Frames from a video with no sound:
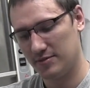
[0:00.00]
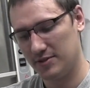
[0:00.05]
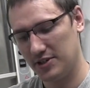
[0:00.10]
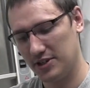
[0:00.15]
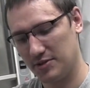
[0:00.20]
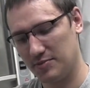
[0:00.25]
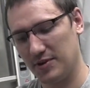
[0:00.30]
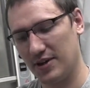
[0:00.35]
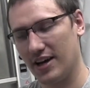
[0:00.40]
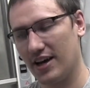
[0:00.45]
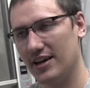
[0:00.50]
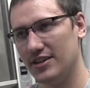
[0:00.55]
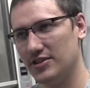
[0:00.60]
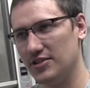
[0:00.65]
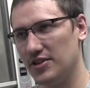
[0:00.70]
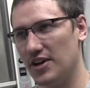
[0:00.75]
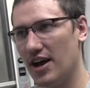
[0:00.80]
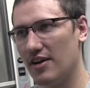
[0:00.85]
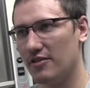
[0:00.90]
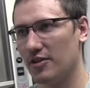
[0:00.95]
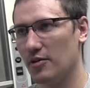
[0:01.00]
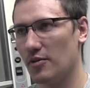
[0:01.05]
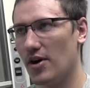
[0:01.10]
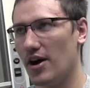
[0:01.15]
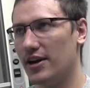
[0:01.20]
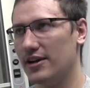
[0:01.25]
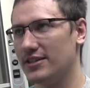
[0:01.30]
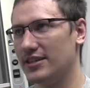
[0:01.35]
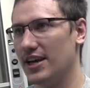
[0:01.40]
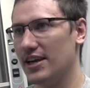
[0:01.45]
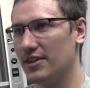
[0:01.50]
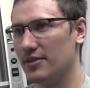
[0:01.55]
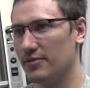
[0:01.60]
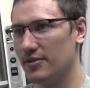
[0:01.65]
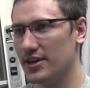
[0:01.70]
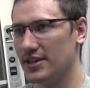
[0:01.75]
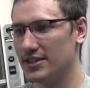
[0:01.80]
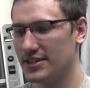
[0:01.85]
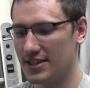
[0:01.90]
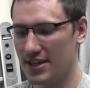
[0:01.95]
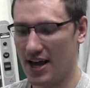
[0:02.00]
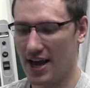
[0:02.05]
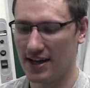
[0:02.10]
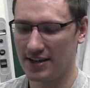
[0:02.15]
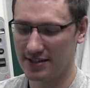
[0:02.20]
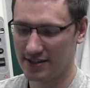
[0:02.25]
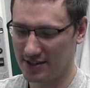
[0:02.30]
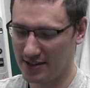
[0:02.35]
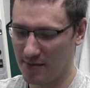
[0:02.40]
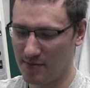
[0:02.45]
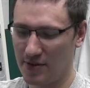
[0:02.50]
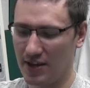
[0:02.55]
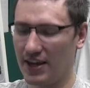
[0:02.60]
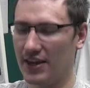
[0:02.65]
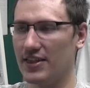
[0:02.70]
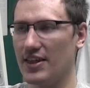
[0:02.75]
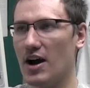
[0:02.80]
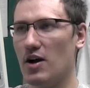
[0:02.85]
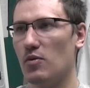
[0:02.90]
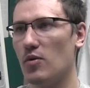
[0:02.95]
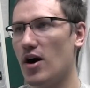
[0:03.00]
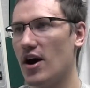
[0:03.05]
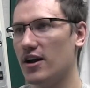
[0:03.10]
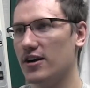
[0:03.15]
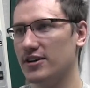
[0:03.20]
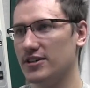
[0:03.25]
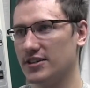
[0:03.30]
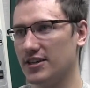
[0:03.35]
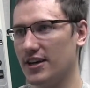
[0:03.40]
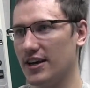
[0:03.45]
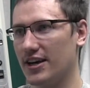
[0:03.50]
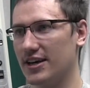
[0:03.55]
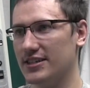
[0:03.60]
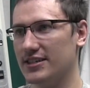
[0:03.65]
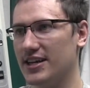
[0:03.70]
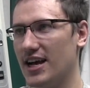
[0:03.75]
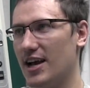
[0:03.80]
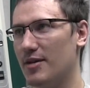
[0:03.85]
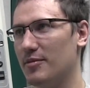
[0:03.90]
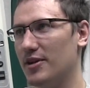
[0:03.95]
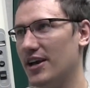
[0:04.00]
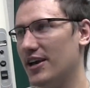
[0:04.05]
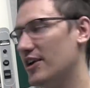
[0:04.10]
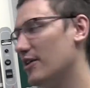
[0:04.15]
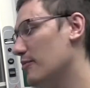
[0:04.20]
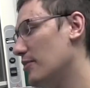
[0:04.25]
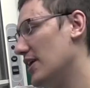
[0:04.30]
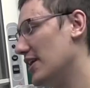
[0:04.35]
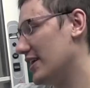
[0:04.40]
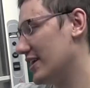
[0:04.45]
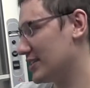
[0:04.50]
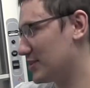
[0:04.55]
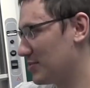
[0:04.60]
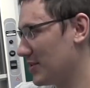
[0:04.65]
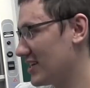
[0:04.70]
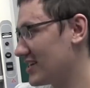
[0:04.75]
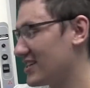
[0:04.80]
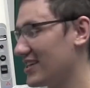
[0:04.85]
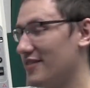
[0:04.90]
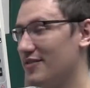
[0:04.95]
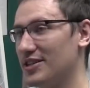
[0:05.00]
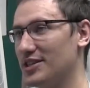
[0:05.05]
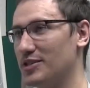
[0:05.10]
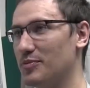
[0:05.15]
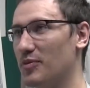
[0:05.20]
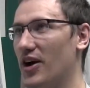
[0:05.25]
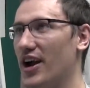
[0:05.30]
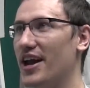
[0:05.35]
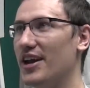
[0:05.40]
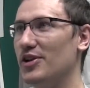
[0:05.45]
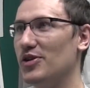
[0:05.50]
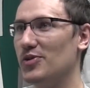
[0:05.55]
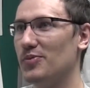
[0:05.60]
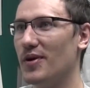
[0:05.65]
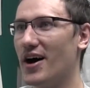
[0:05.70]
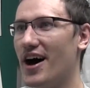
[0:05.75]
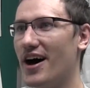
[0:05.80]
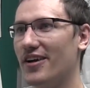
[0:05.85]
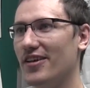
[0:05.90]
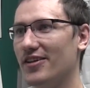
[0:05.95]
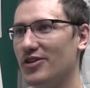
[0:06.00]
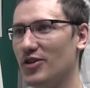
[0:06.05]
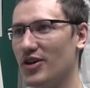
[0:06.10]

just because you never want to take the risk that something in that water is going to contaminate your media, especially if it's a brand new bottle.